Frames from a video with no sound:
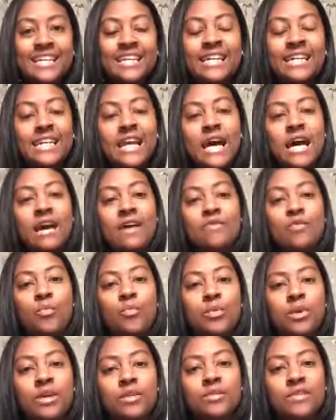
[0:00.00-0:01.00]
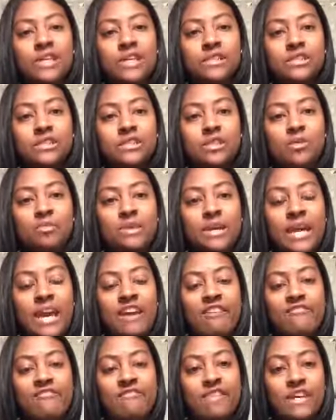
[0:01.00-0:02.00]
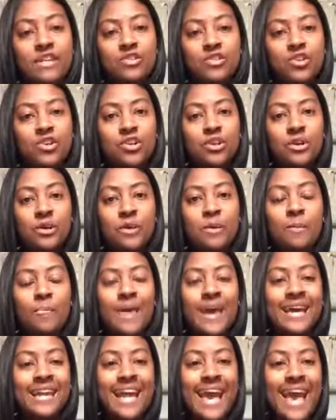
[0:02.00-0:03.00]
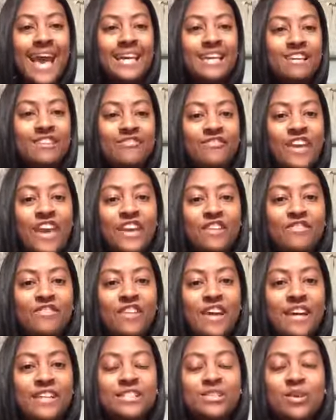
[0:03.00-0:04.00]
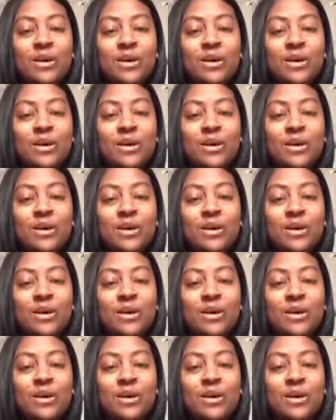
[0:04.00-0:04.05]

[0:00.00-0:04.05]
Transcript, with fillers: and I have the privilege to be a vendor at Aggie Fan Fest.